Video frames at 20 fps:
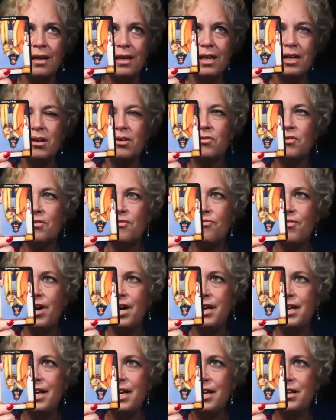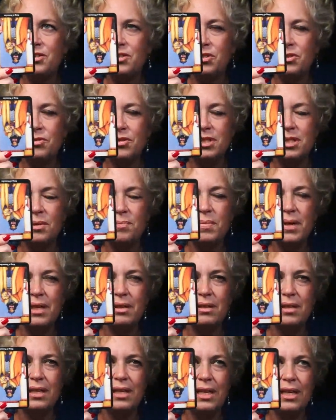you know, their financial
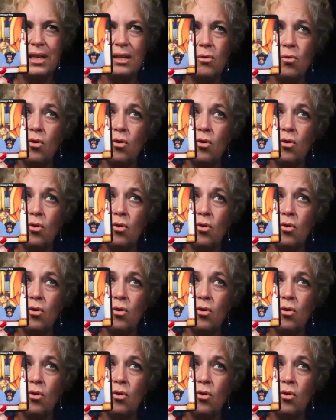stability,